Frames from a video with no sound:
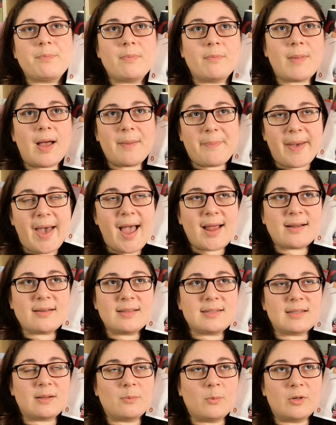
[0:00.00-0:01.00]
I packed
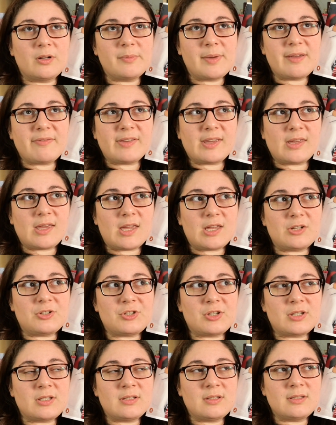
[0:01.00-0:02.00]
this on one of my
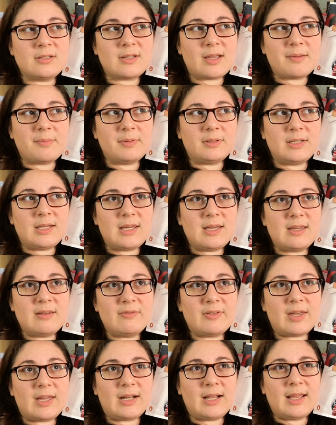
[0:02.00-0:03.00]
vacations, I
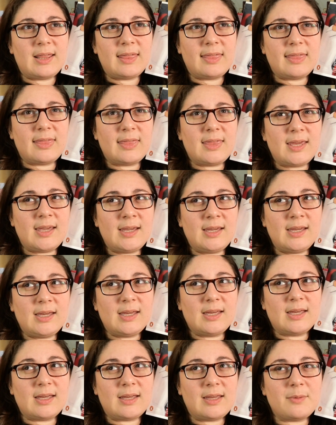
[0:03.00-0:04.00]
believe, and I think
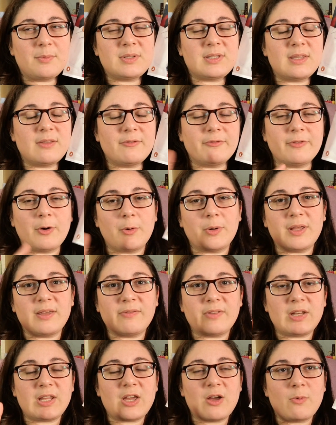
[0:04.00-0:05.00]
it was in the voting
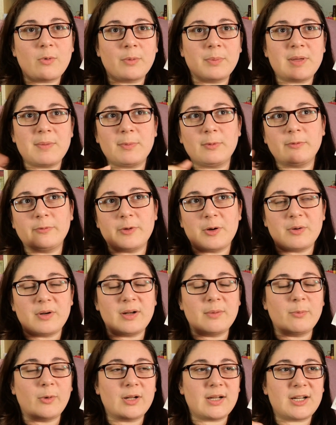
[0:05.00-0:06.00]
video where people
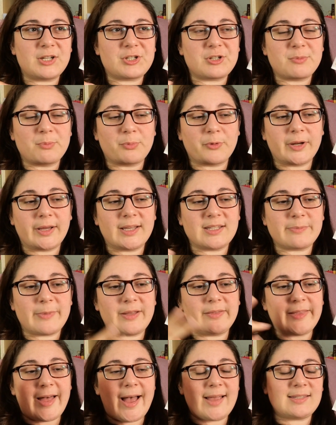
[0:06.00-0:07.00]
voted what I should bring as my
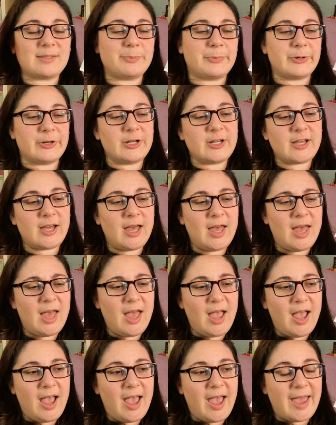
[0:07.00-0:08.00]
last book.
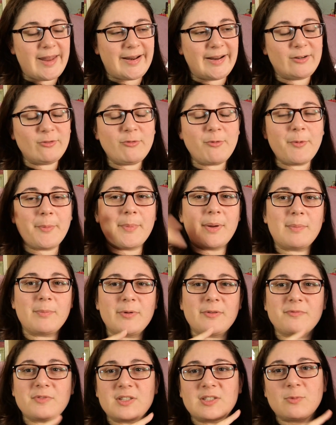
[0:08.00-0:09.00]
And I don't remember
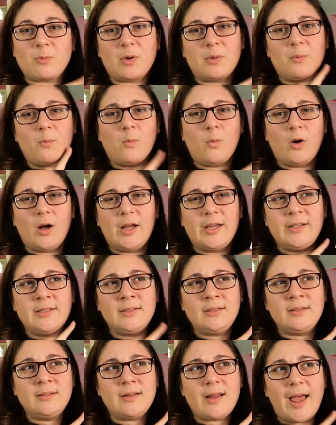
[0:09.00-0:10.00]
if this one
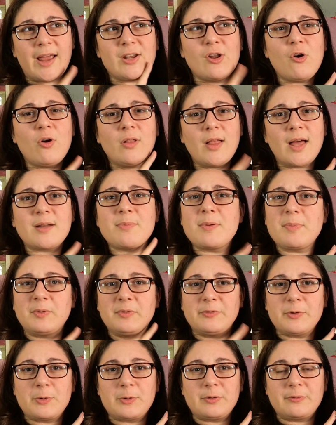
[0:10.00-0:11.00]
won. I know a lot of people
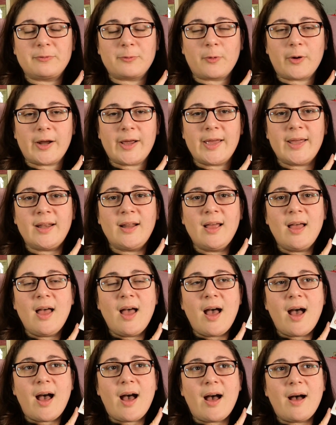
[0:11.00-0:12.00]
voted for it,
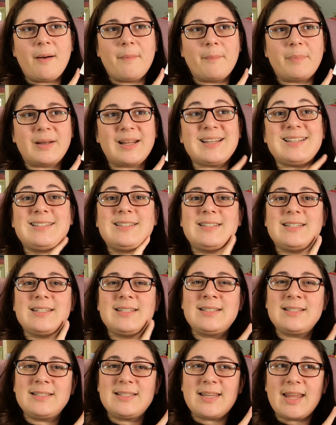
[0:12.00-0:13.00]
but I
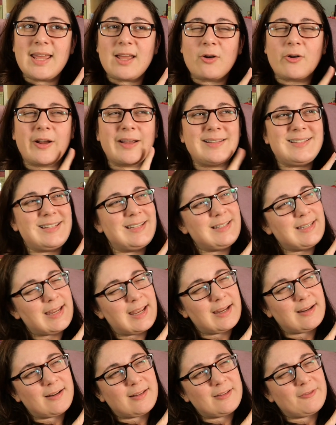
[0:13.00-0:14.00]
did take
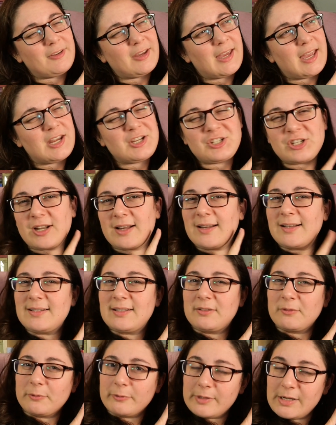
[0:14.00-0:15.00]
it on the vacation, and I
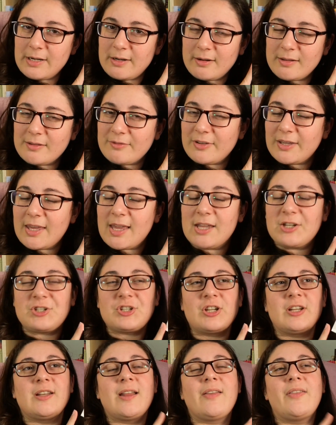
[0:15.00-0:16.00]
didn't read it on the
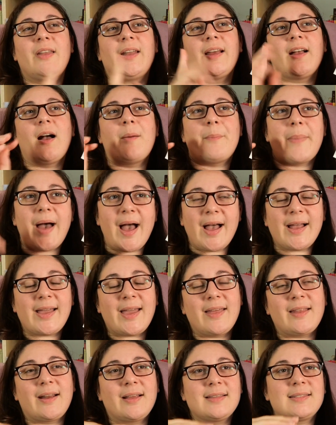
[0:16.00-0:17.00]
vacation. And then I got back
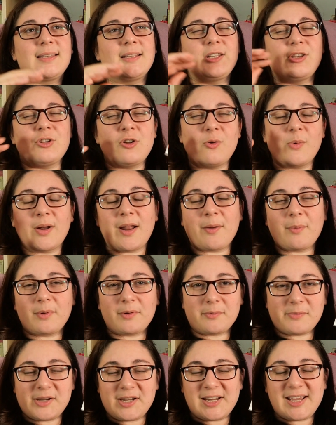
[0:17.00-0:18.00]
and I said, you know what, I want
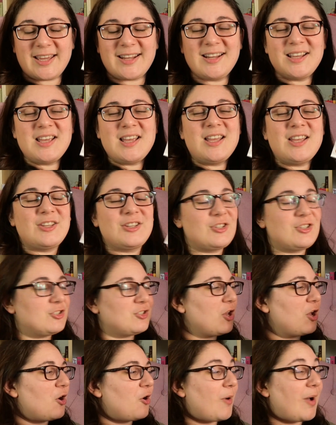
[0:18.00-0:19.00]
to read it.
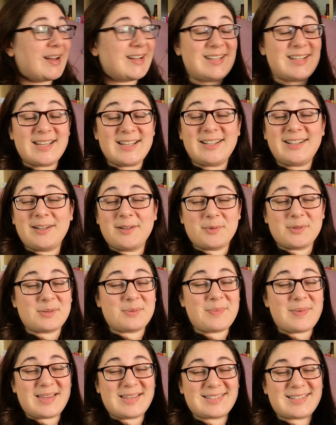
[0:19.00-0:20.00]
So I did, and it was
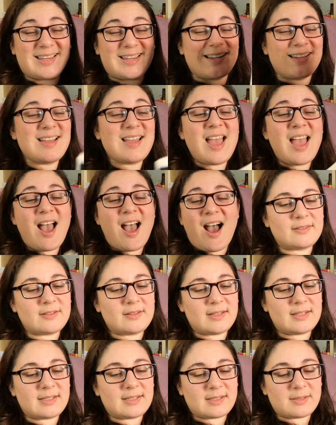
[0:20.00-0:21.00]
amazing.
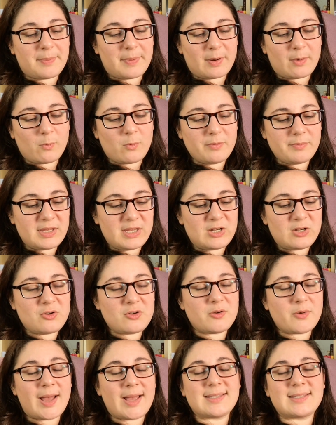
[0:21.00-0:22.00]
This is about a woman
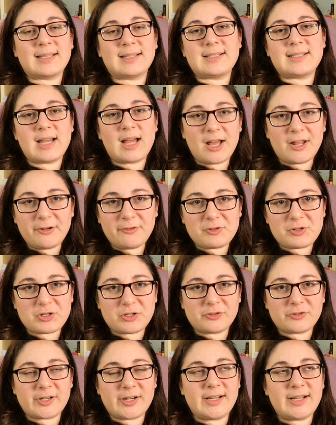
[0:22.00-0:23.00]
who has a ton of
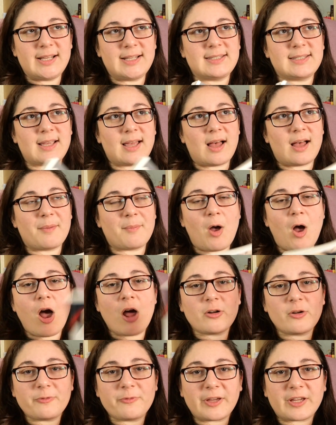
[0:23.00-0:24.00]
children. It's
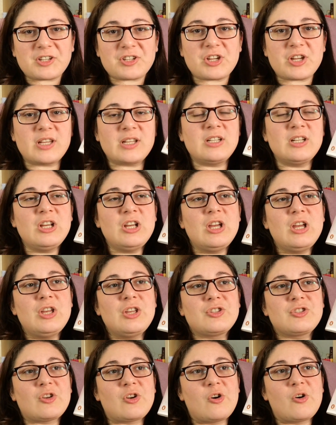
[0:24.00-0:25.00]
autofiction.
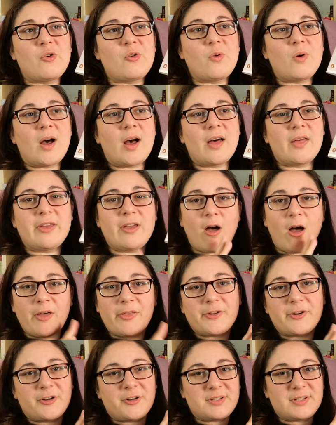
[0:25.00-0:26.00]
So the
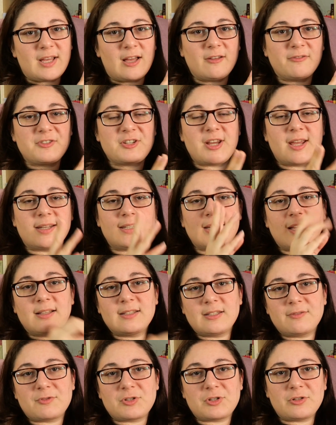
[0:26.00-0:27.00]
author herself, she had
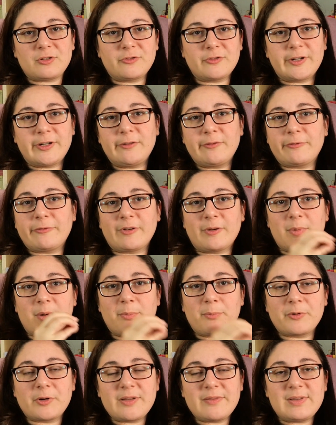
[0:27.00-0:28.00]
tons of children from a
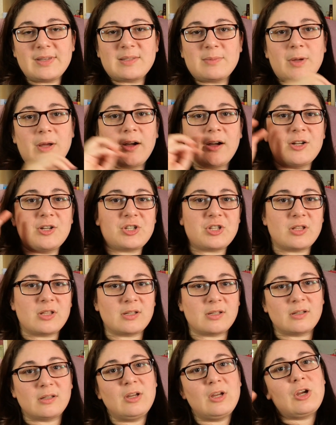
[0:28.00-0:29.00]
previous marriage.
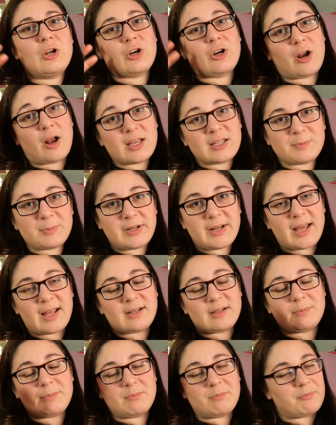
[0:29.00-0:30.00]
Her husband
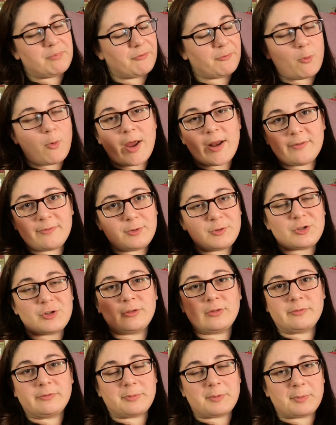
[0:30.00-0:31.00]
had quite a few
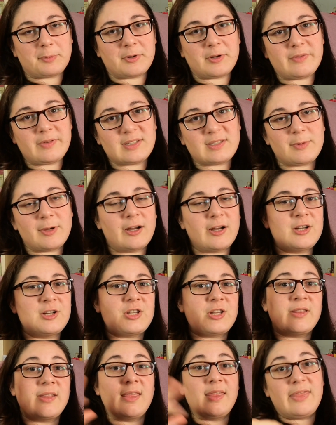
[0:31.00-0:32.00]
children from a previous marriage,
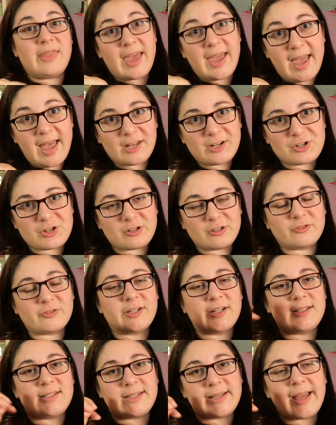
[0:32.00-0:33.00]
and then they had
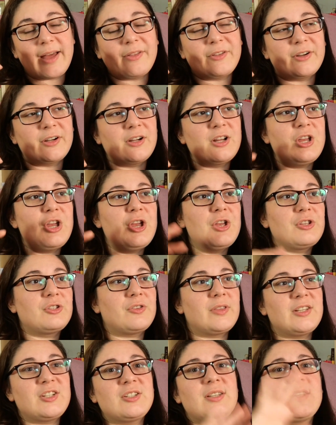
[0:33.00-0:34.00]
children together. So
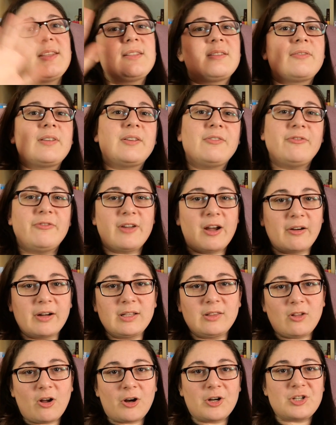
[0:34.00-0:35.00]
they just have this very
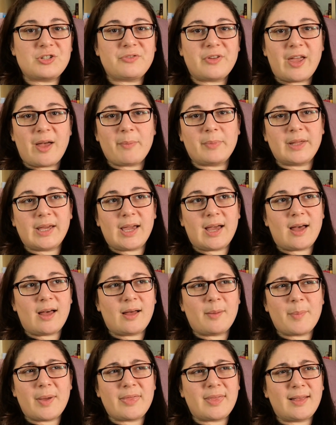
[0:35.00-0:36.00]
large family.
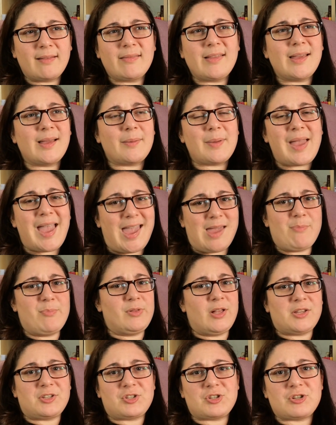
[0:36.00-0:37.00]
I think like
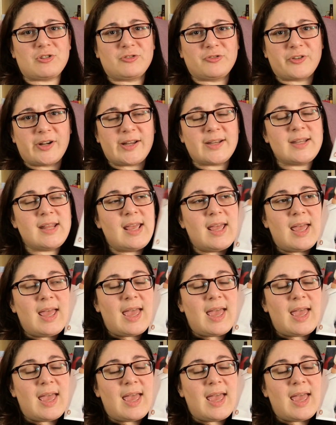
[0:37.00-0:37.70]
8+ children.